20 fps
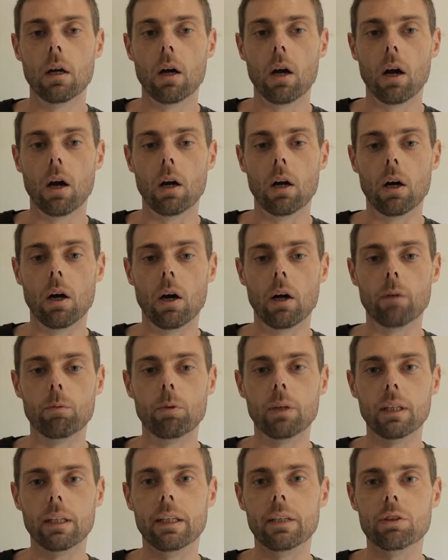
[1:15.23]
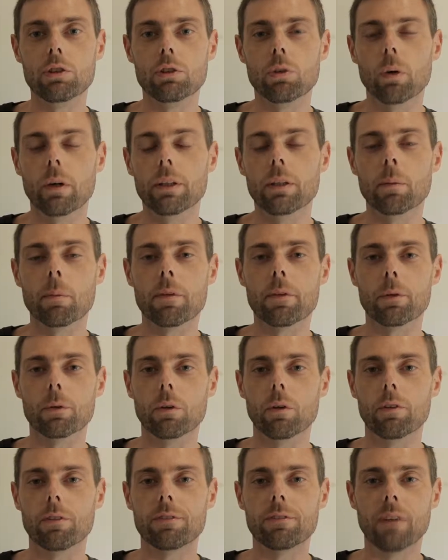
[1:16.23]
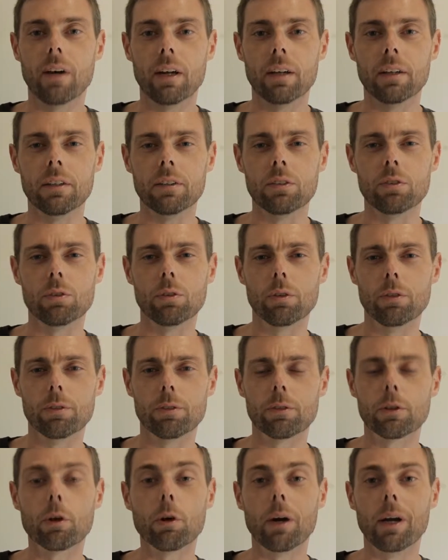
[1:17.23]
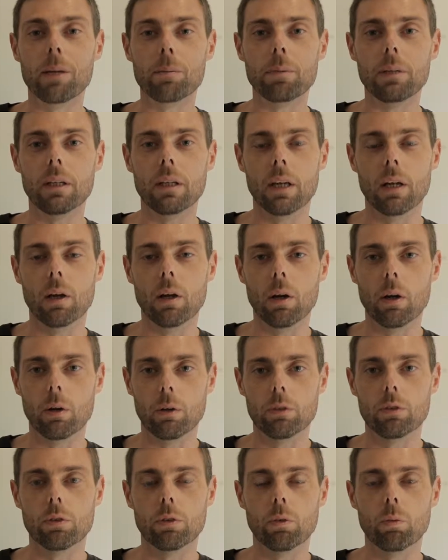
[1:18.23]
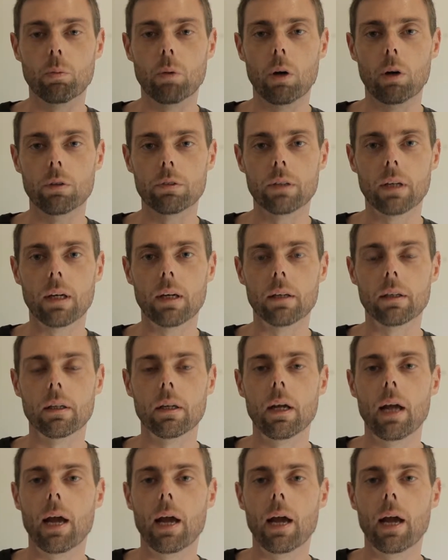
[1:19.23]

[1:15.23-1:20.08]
I really enjoyed them. I thought they were fun and sort of creepy and sort of well done.